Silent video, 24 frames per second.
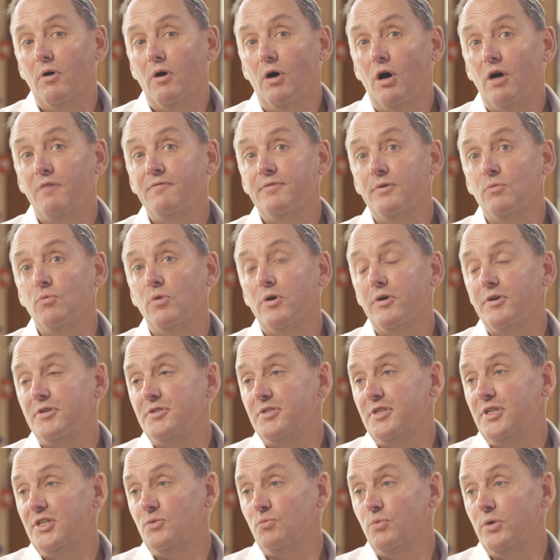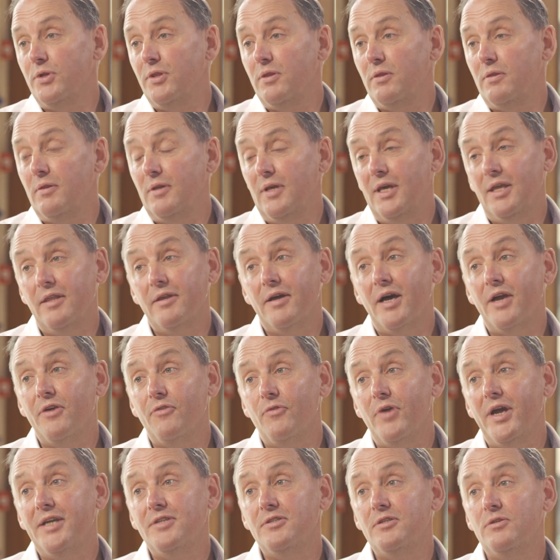offer warranties with either
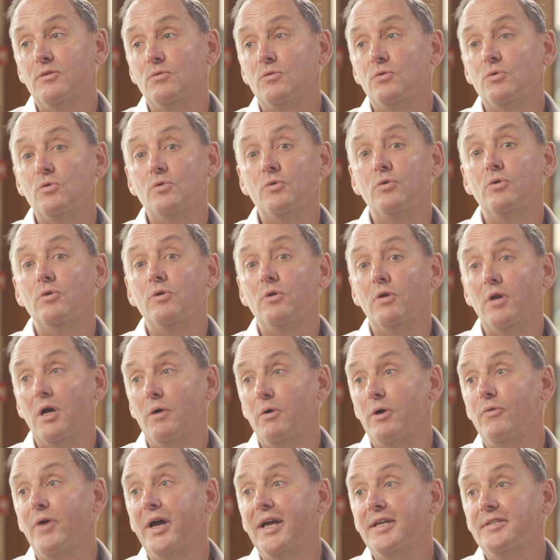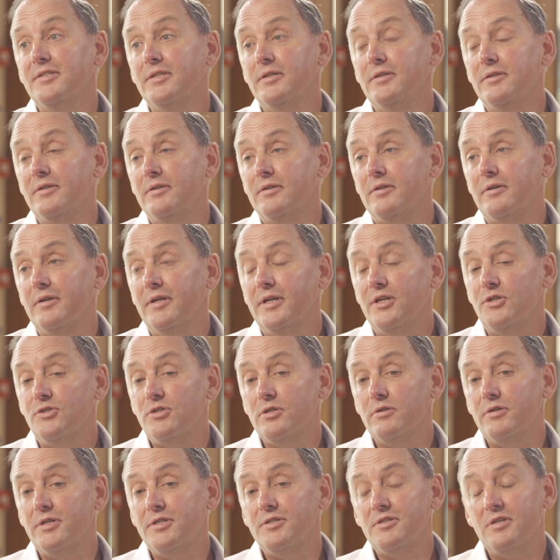unrated or lower rated
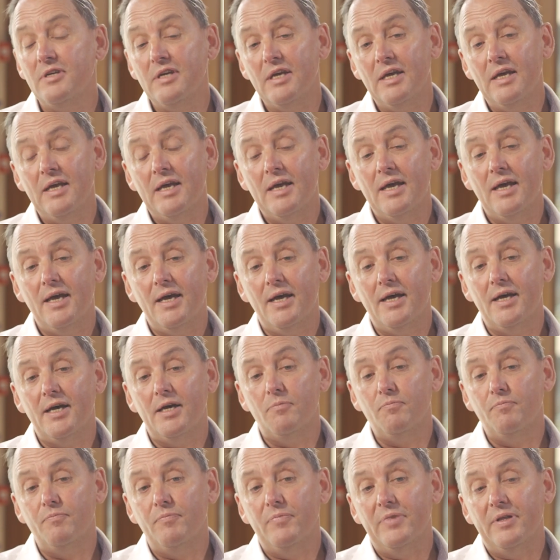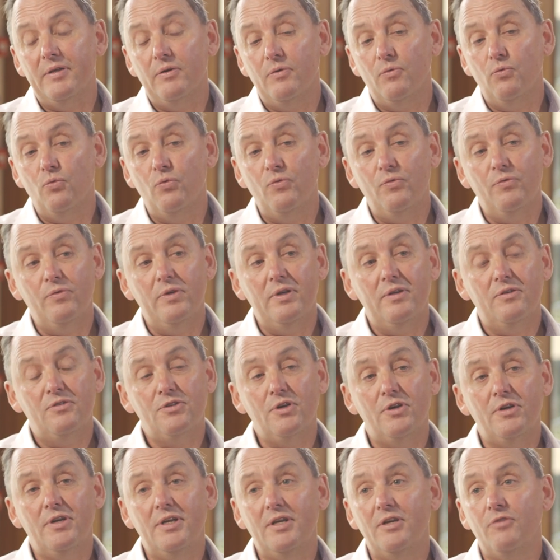insurers.
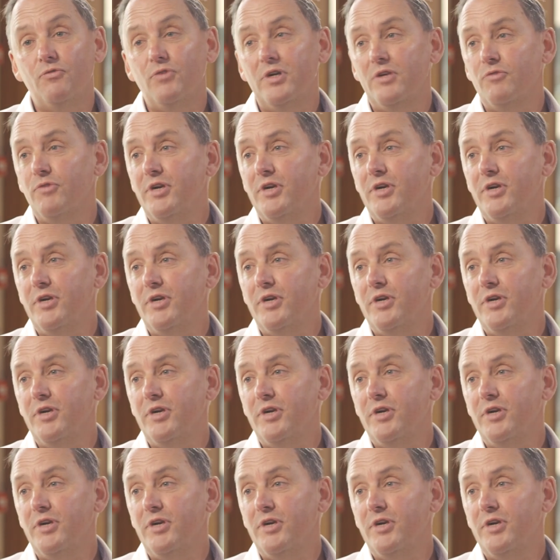Certainly in